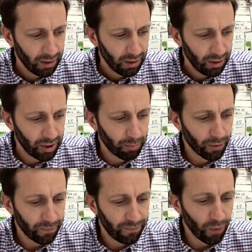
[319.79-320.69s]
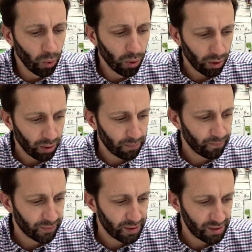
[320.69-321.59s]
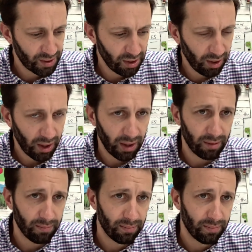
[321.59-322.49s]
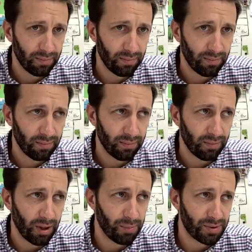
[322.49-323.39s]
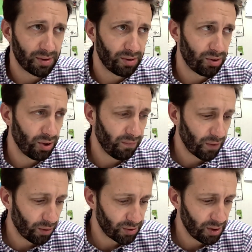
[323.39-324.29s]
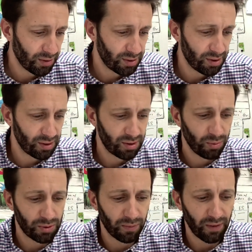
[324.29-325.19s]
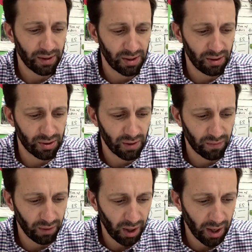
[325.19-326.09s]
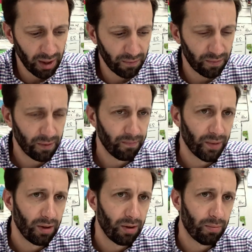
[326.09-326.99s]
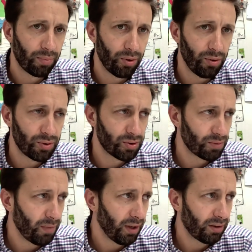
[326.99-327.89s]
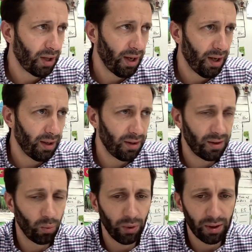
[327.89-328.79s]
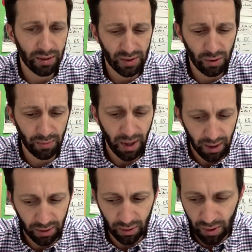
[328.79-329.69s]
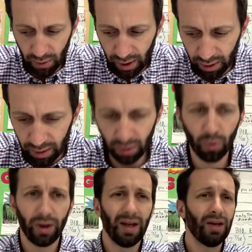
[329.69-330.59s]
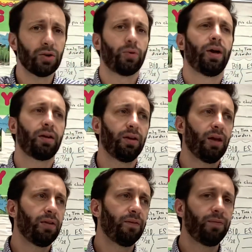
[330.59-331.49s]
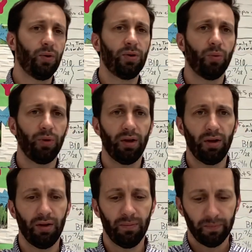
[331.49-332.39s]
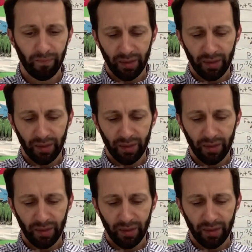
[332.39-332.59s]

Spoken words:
Number 4, sunlight. Helps us to achieve photosynthesis, which provides energy for life. Producers make that, and then we consume that either directly or indirectly in the food that we eat.